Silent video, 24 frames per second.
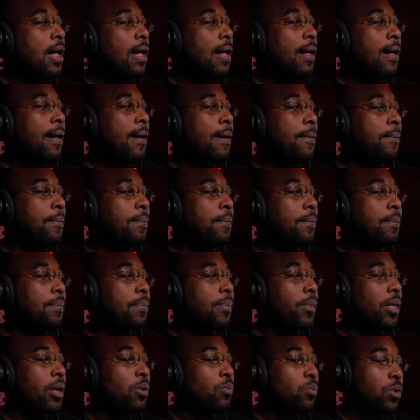Um,
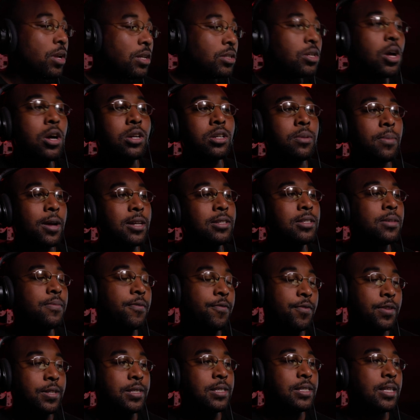and we had talked about some
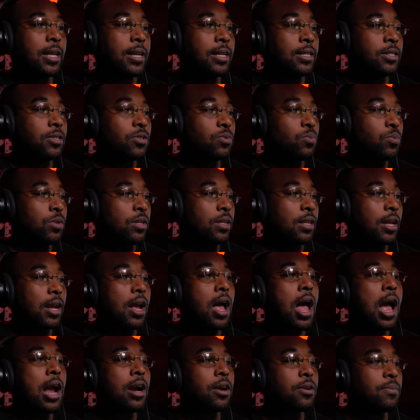of these things when they
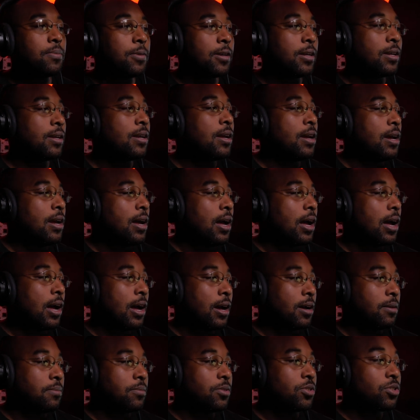hired me.
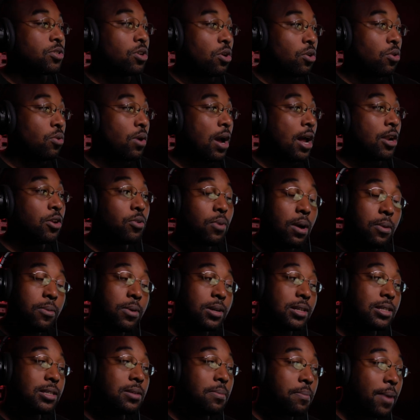Um, so I knew I
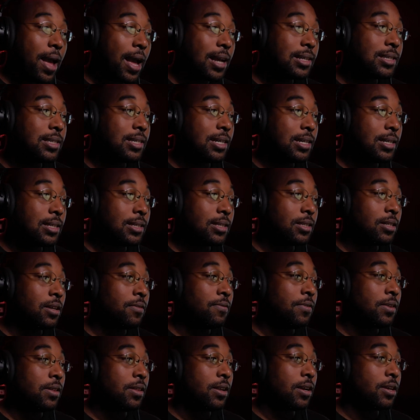wanted some backsticking
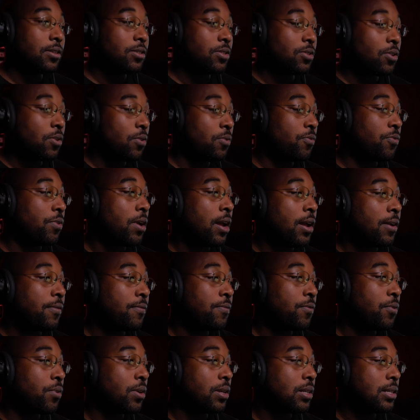stuff in there. So at,
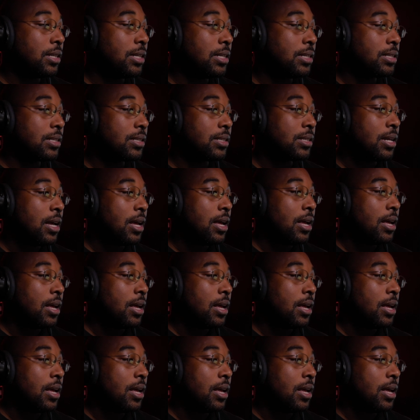for at least